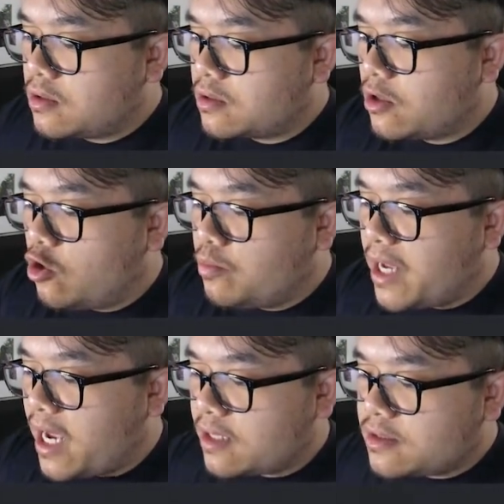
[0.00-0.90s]

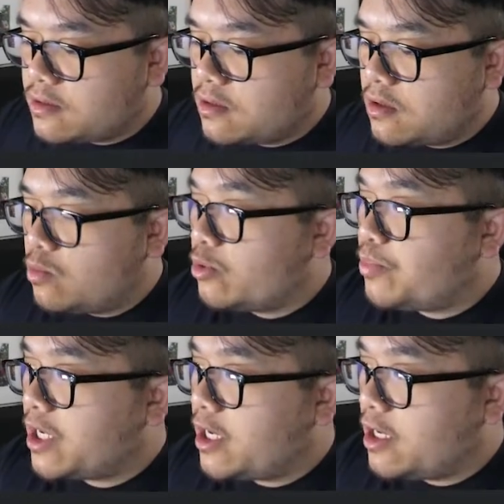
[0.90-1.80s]
Golbat.
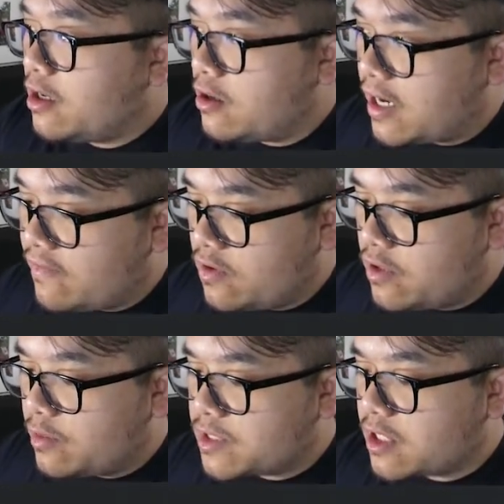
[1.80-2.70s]
Repel. I have
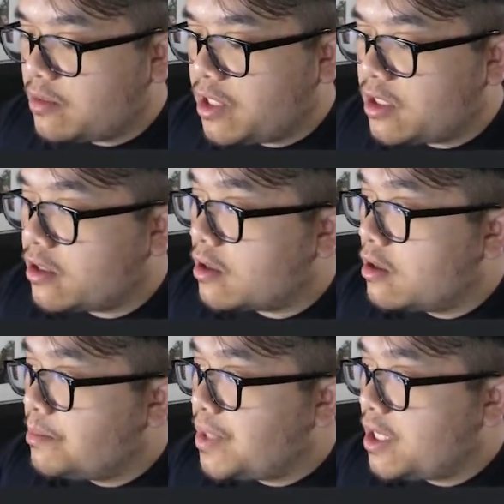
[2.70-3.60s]
no idea what's going to be in here.
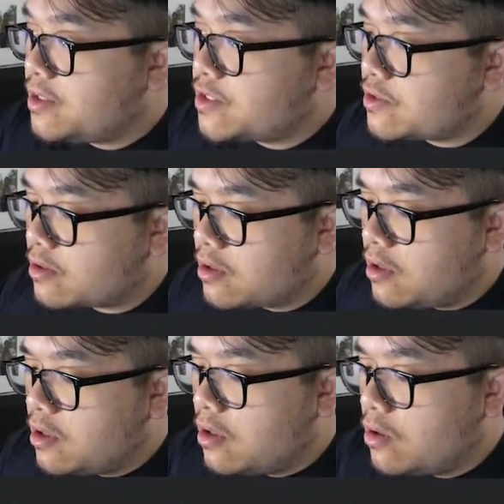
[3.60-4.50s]
Pinsir.
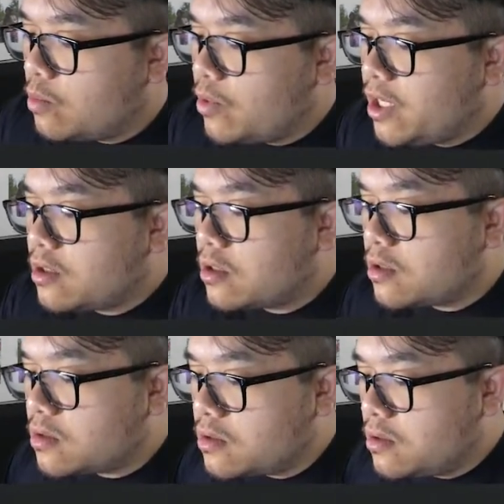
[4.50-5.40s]

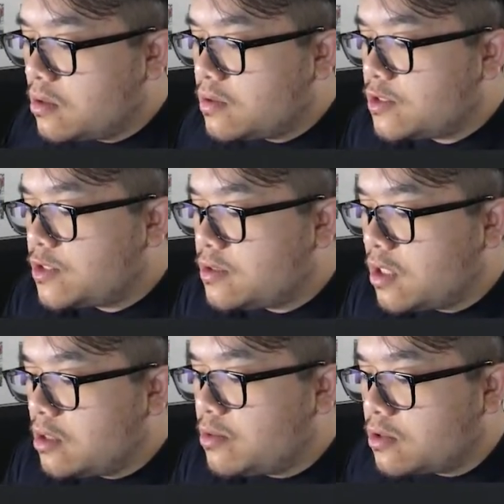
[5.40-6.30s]
Wingull.
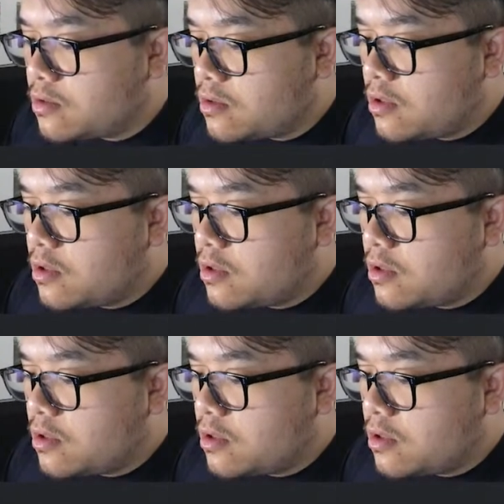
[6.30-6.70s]
Snubbull.